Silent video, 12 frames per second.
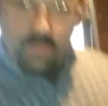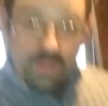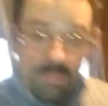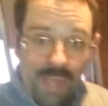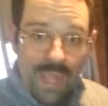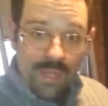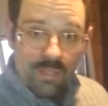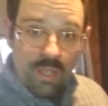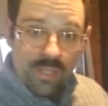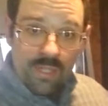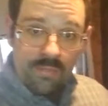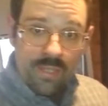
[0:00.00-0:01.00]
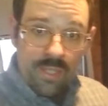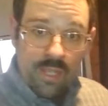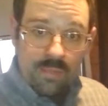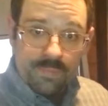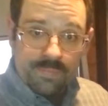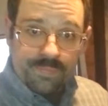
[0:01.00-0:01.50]
went back and locked everything
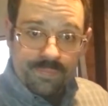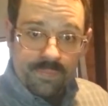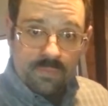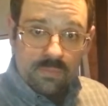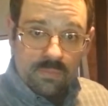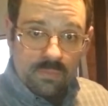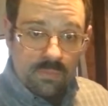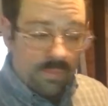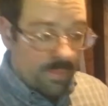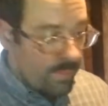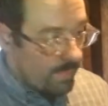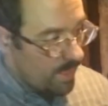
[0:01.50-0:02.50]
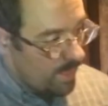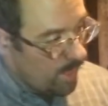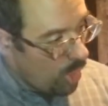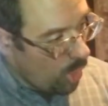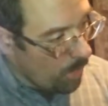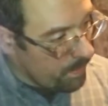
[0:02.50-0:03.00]
up.
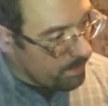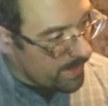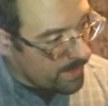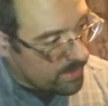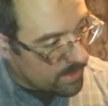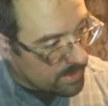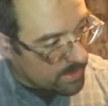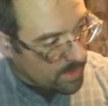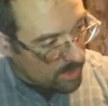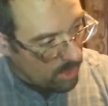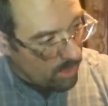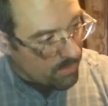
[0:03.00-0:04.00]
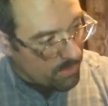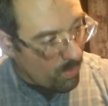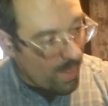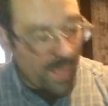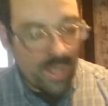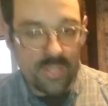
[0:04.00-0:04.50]
Opened my hood, cut all the
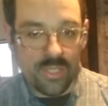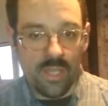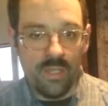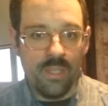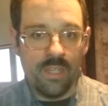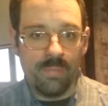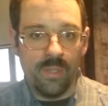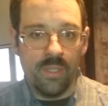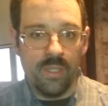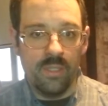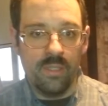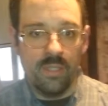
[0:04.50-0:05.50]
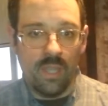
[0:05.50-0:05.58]
wires underneath my hood.